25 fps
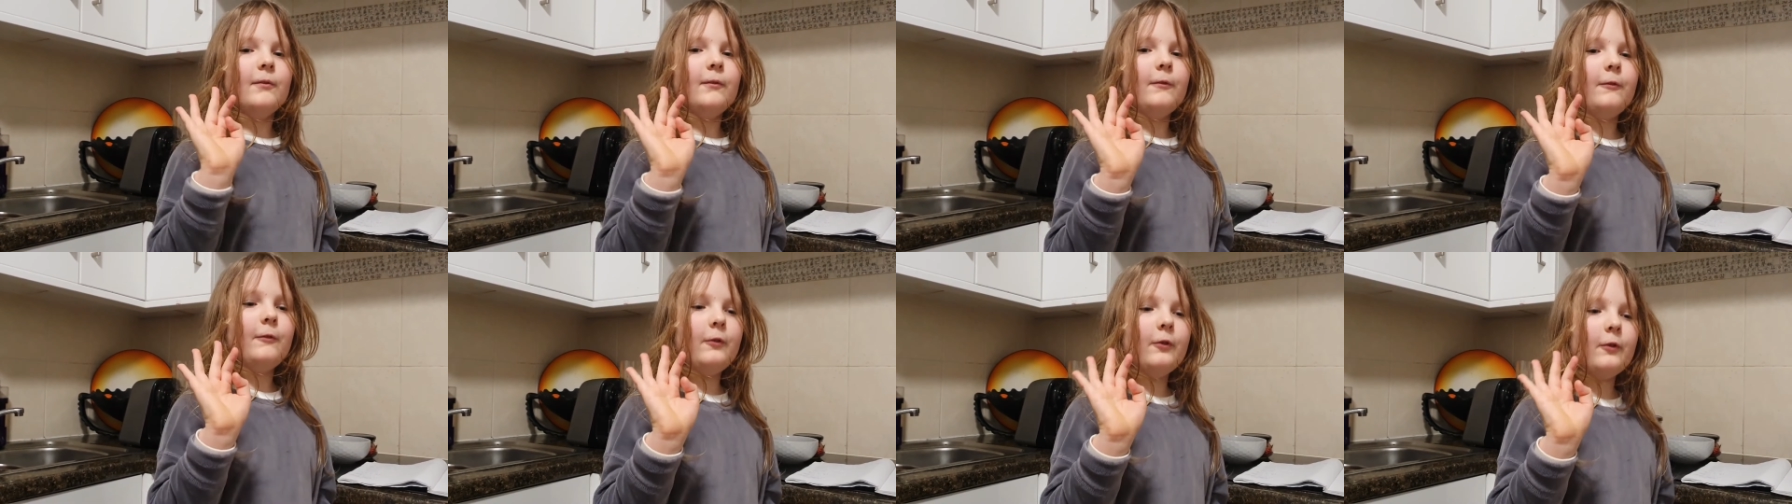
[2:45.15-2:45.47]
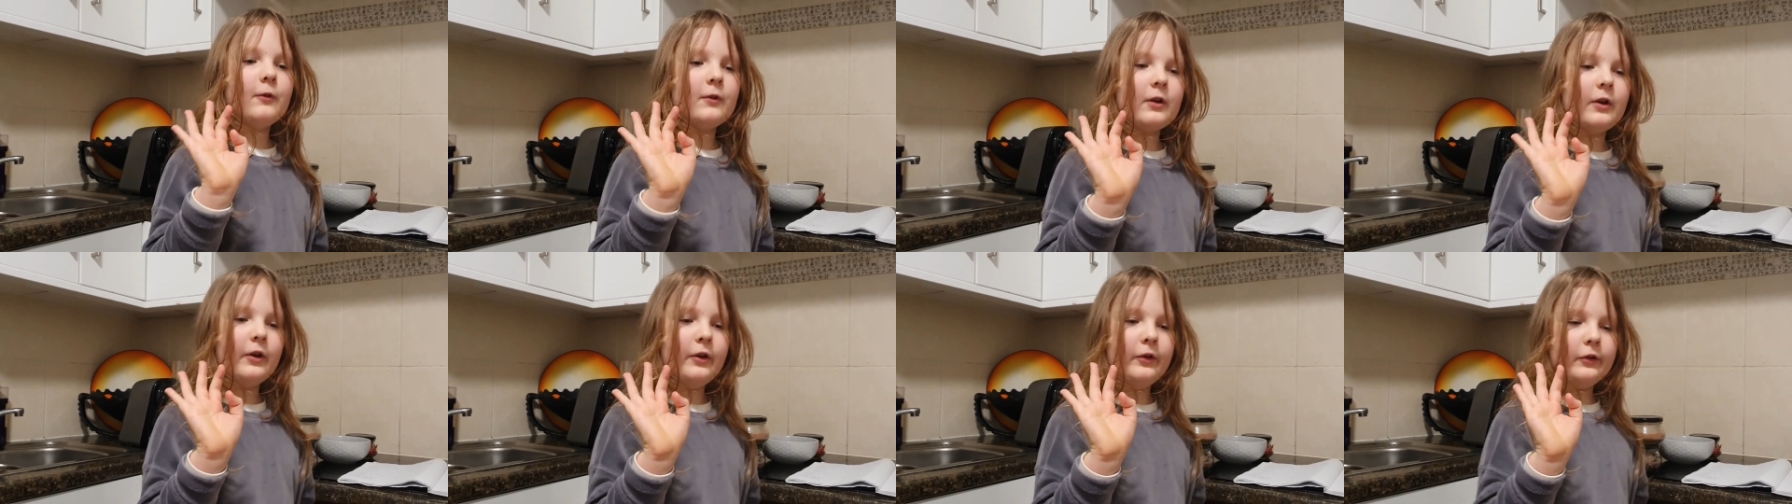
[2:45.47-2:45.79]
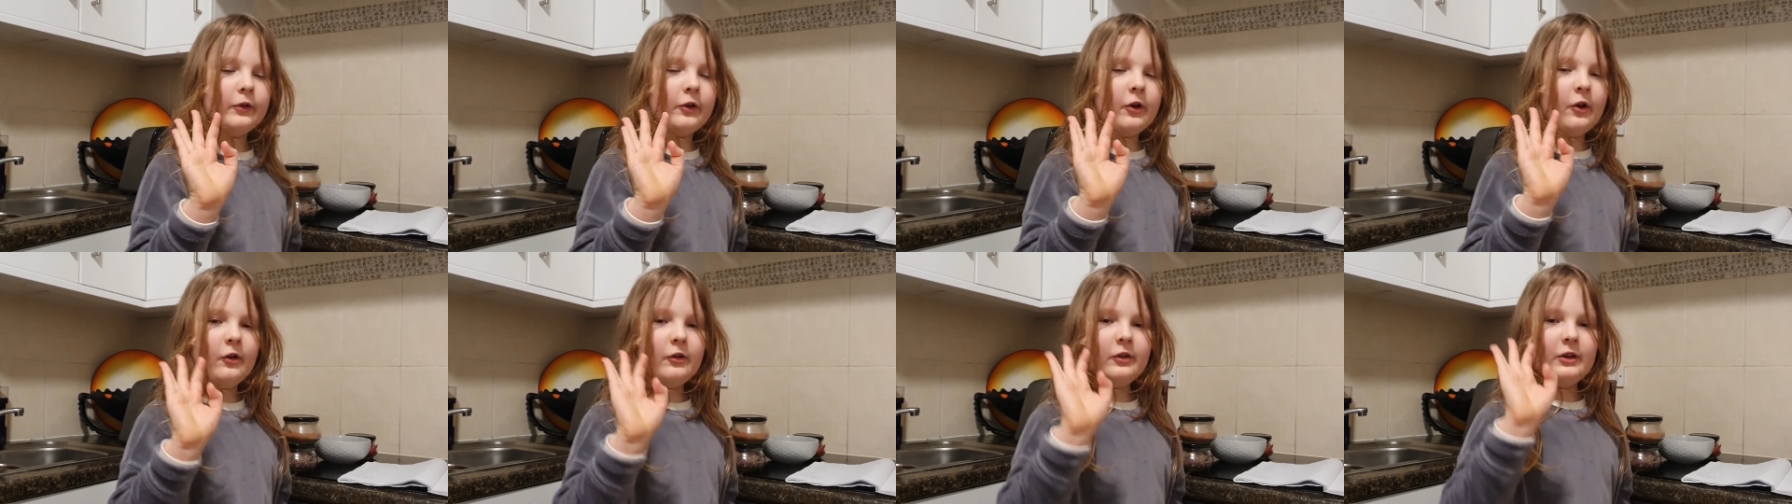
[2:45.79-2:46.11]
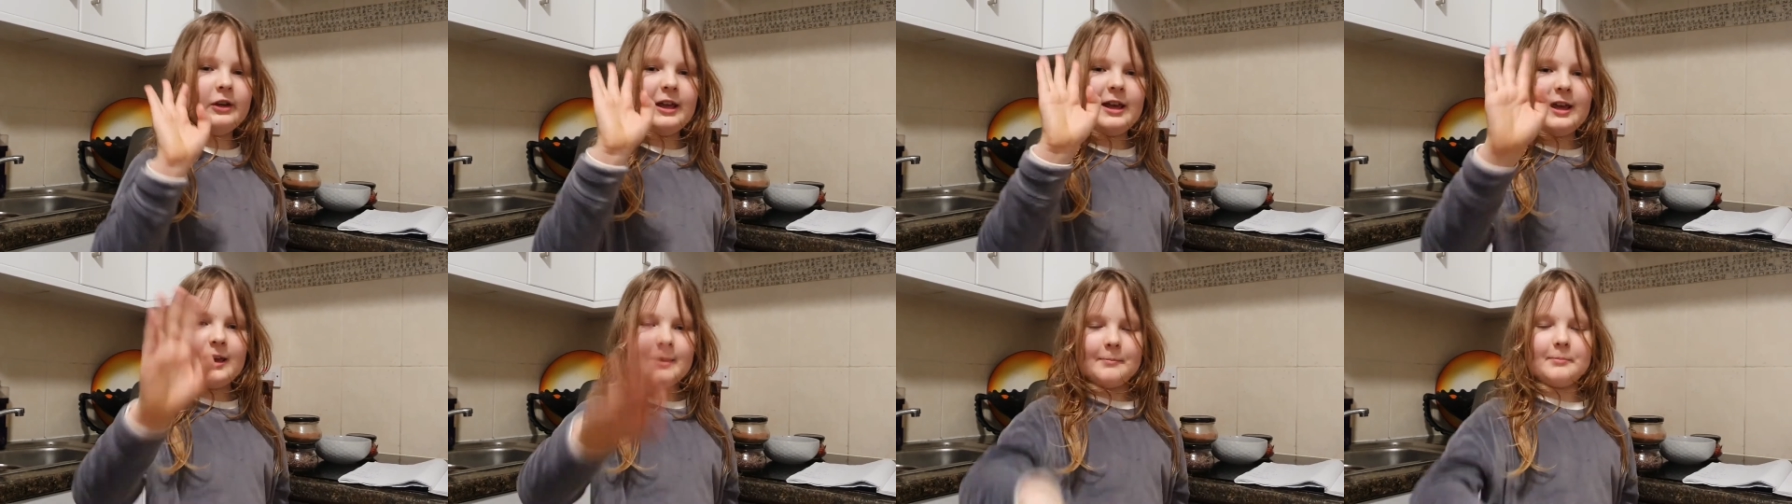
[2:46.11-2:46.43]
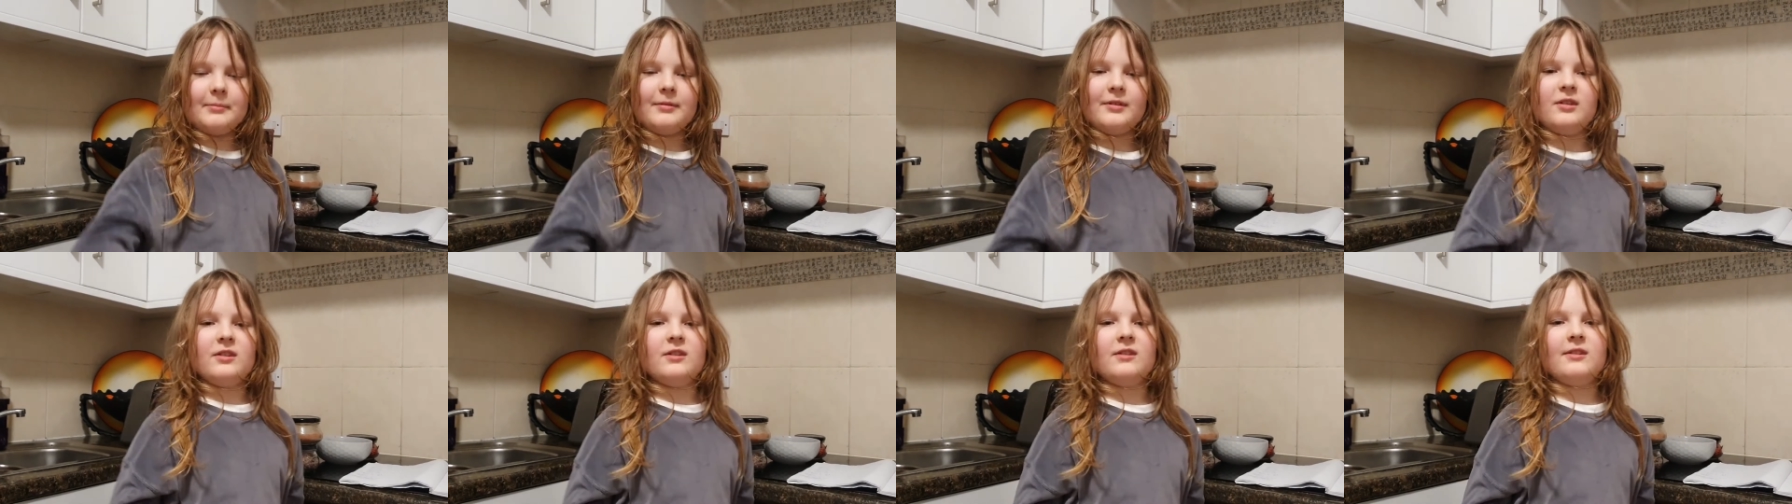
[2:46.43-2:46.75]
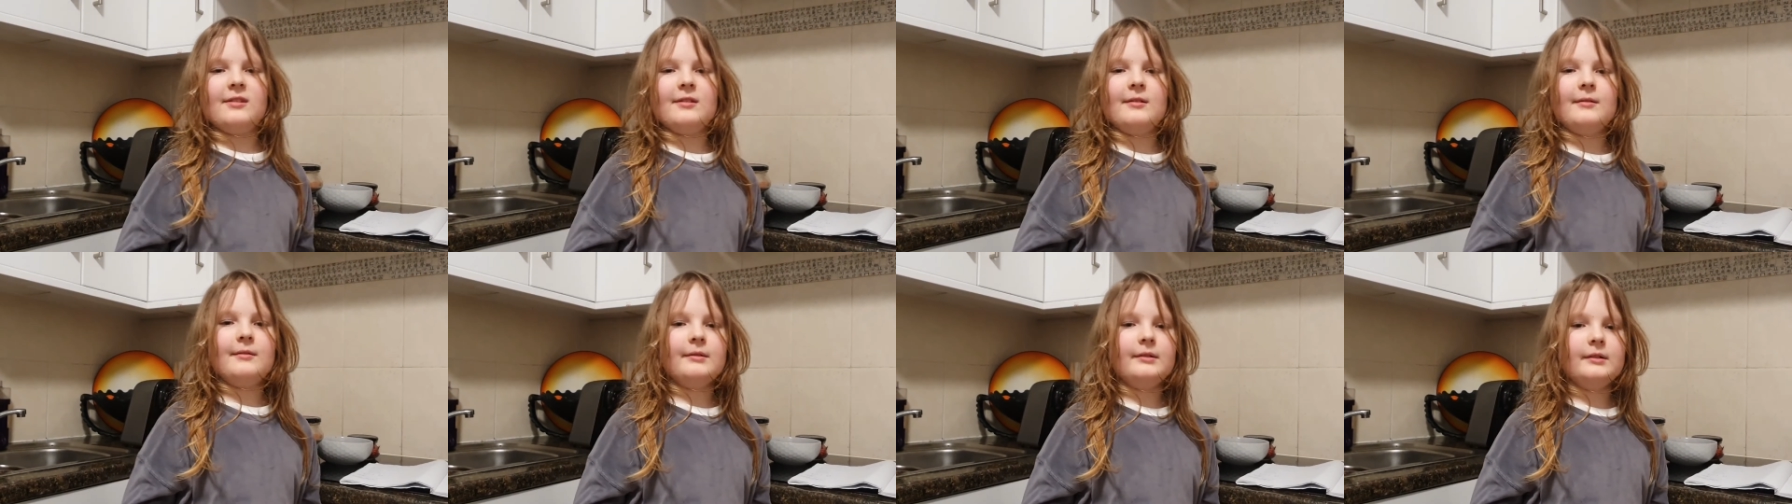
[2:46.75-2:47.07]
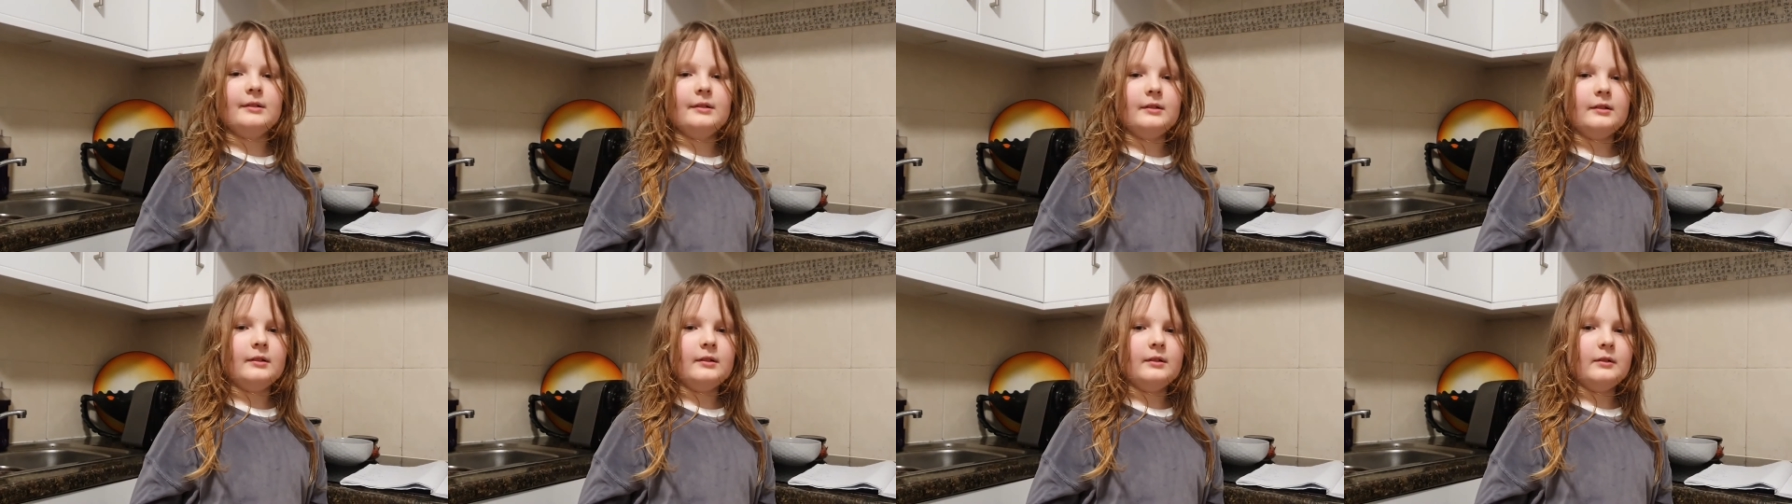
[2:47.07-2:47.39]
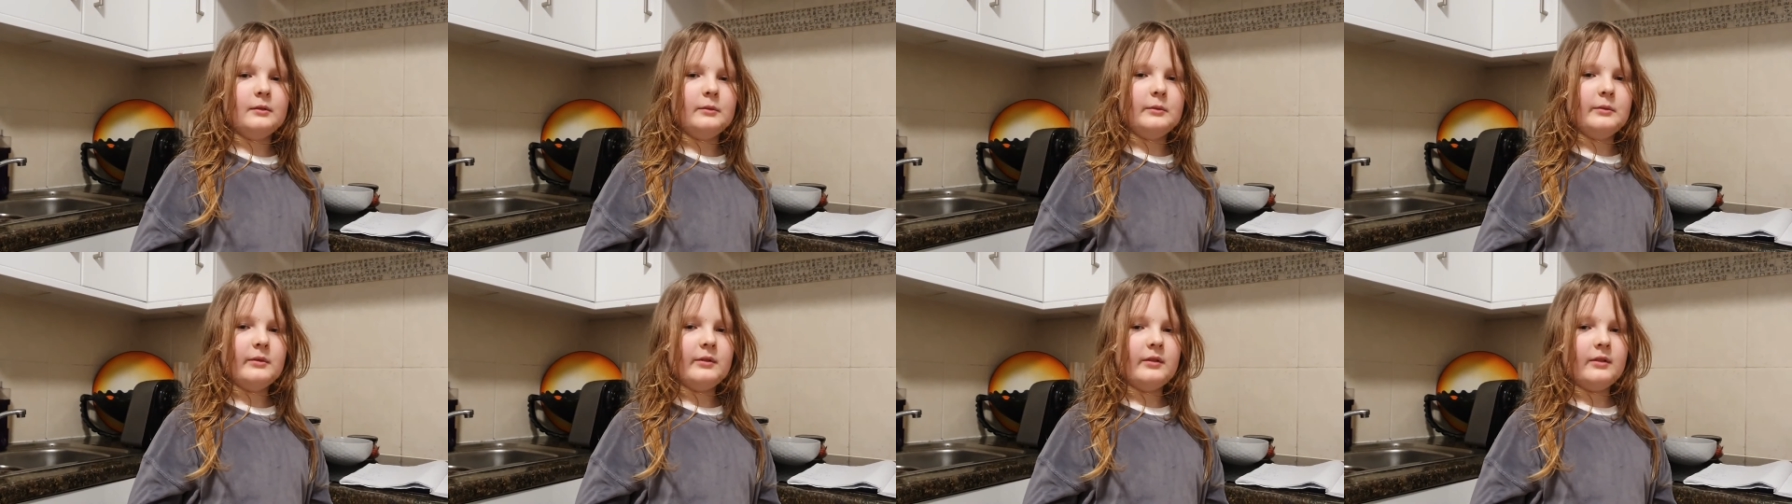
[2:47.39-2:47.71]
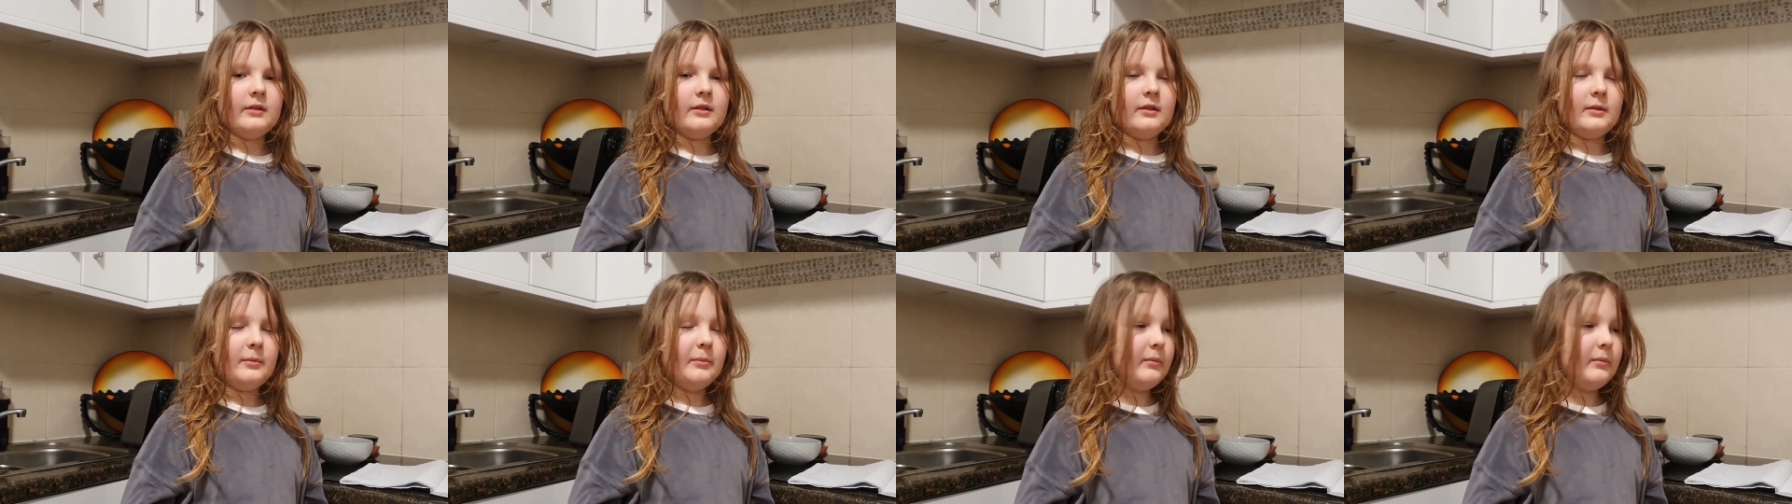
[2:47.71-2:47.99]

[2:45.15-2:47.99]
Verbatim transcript: for cocoa nips. Mm-hmm.